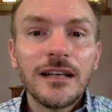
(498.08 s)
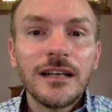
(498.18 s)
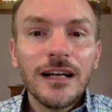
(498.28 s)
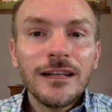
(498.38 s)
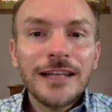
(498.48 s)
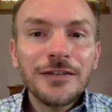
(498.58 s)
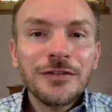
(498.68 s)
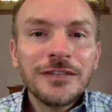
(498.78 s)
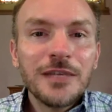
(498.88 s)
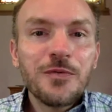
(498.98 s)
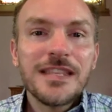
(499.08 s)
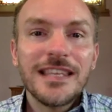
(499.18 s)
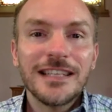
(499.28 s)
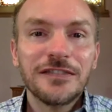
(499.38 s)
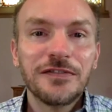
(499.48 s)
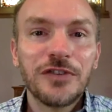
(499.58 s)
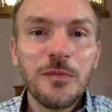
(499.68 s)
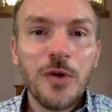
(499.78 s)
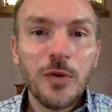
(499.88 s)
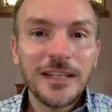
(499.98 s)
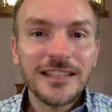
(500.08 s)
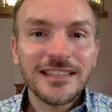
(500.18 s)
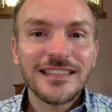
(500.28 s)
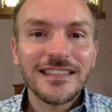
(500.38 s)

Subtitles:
I'll let you sit with this for a moment